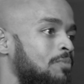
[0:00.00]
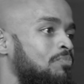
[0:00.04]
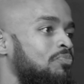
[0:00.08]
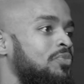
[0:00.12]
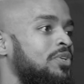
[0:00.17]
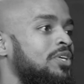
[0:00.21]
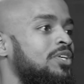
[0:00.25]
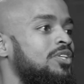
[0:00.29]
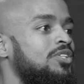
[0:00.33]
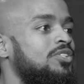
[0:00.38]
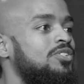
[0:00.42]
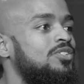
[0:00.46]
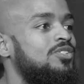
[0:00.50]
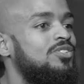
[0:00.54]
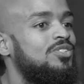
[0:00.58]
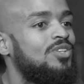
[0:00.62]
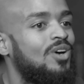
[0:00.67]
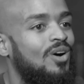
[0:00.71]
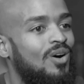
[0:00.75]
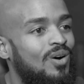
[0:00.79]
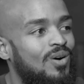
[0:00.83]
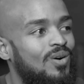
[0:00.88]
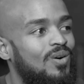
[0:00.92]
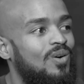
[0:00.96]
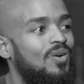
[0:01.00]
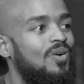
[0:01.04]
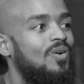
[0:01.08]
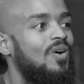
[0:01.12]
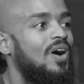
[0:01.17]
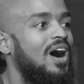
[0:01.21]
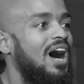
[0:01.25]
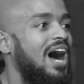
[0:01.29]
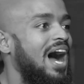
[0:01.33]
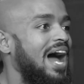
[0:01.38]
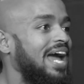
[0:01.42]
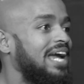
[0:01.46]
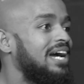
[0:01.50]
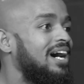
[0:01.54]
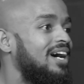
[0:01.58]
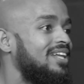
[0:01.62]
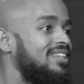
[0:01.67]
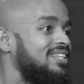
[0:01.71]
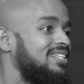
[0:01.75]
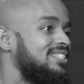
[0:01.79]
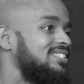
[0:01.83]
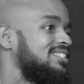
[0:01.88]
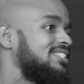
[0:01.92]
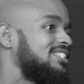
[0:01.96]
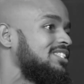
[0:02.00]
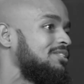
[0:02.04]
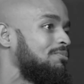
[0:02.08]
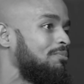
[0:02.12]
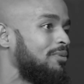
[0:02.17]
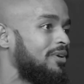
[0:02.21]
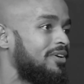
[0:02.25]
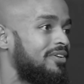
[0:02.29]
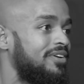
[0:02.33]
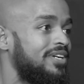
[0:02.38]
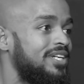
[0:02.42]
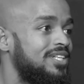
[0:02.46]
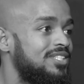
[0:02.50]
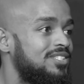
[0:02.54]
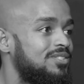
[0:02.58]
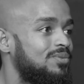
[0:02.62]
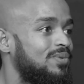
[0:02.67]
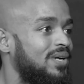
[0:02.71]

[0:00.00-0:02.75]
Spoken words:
So I got this experience